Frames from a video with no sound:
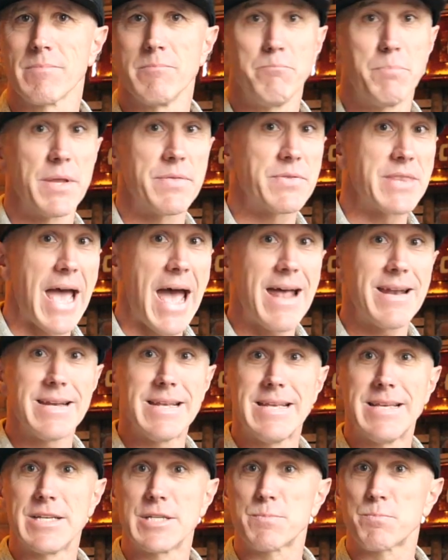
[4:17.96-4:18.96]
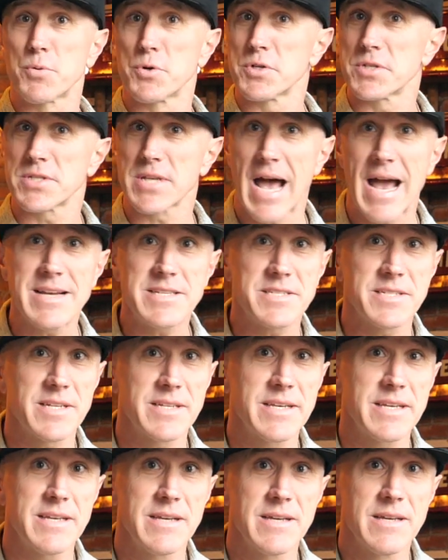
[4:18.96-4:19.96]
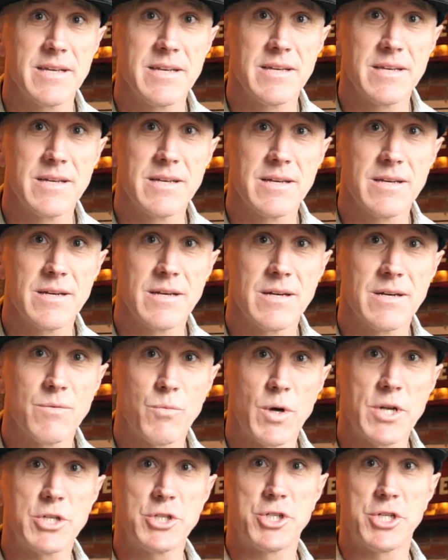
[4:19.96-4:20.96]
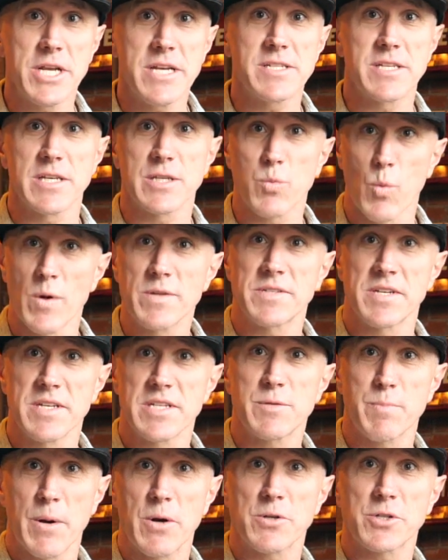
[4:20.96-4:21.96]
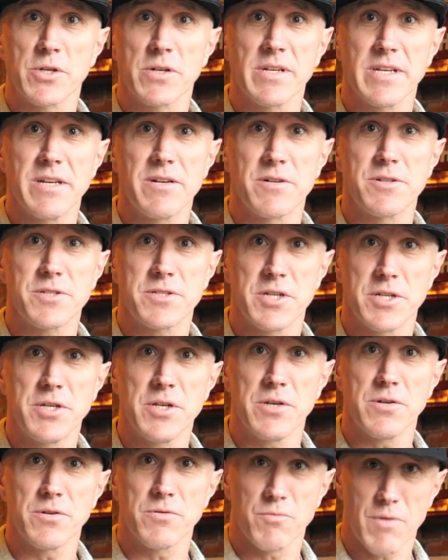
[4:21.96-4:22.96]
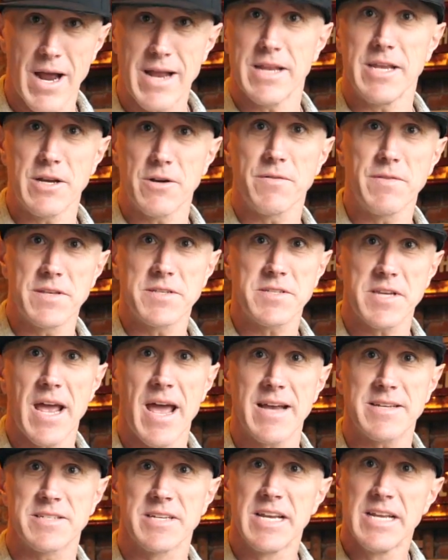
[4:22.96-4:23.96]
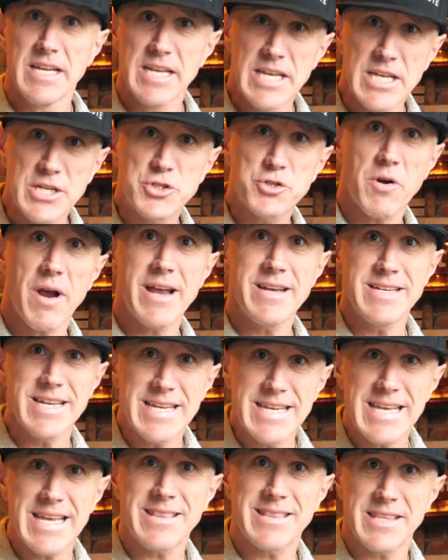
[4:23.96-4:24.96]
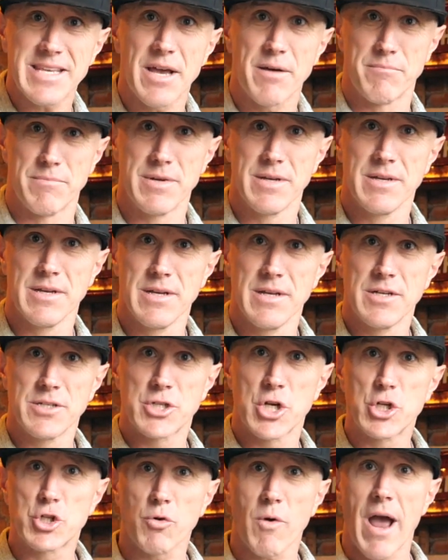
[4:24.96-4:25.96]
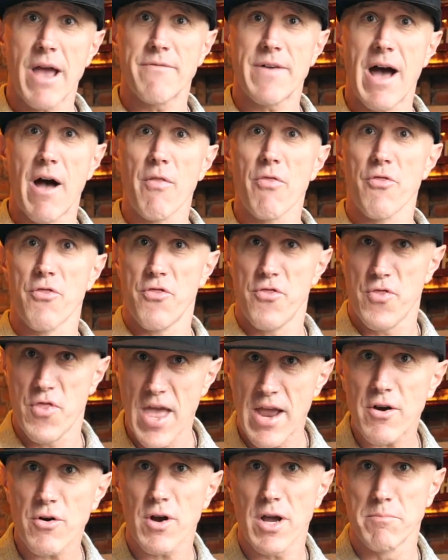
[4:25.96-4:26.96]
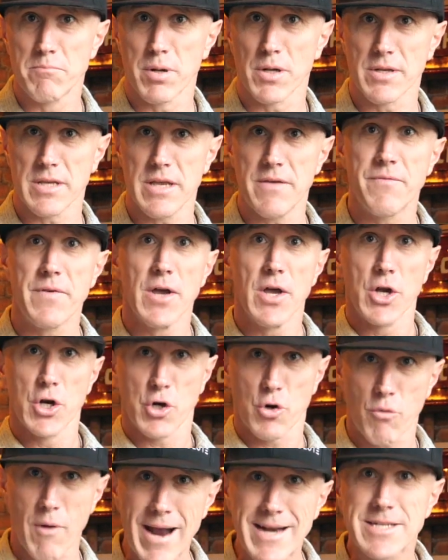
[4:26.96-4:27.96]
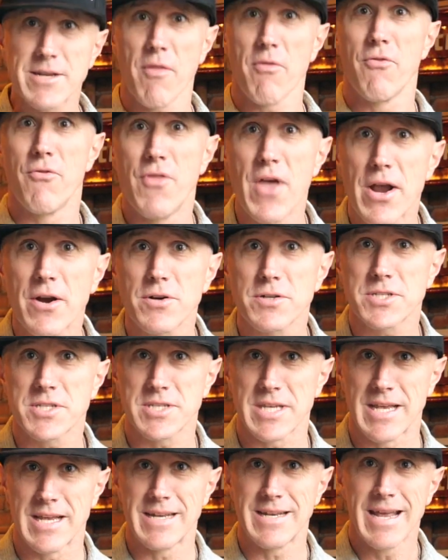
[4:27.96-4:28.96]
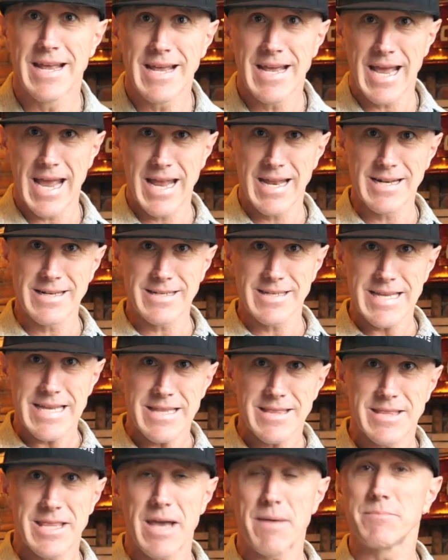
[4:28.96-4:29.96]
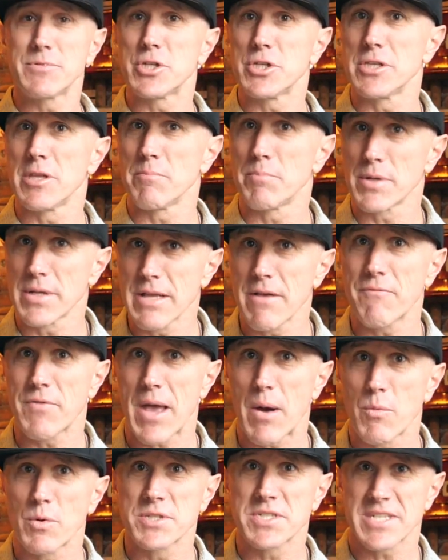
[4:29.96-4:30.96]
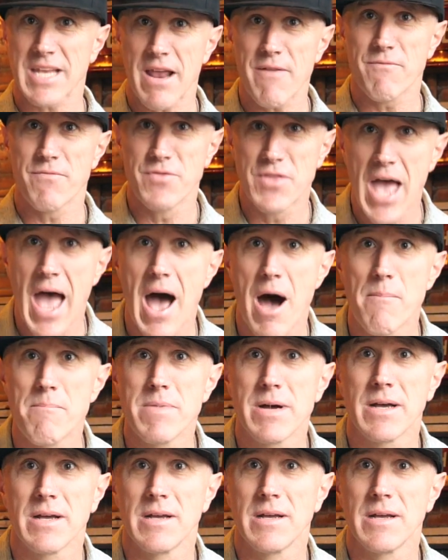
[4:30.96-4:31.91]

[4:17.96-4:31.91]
But that is precisely what Jesus wants his spiritual leaders to do right here in this text. He's trying to get them to drive out their unbelief, correct their sin, and lead them to the belief that will save them